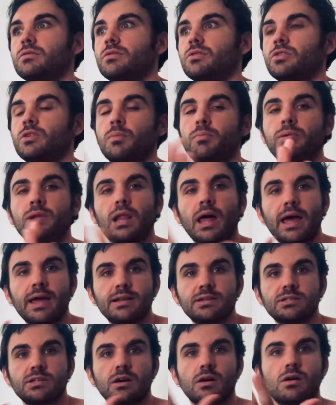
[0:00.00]
the
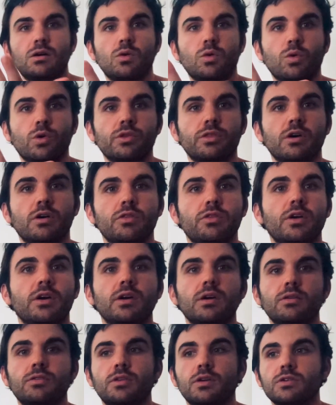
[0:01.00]
blend or the, the,
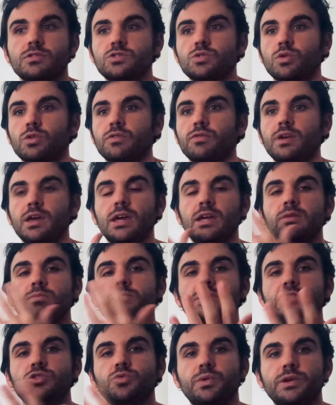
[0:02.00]
the sort of
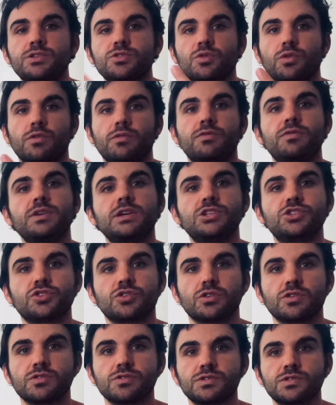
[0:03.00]
in-between sort of
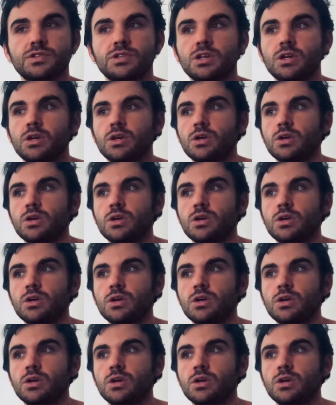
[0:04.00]
features,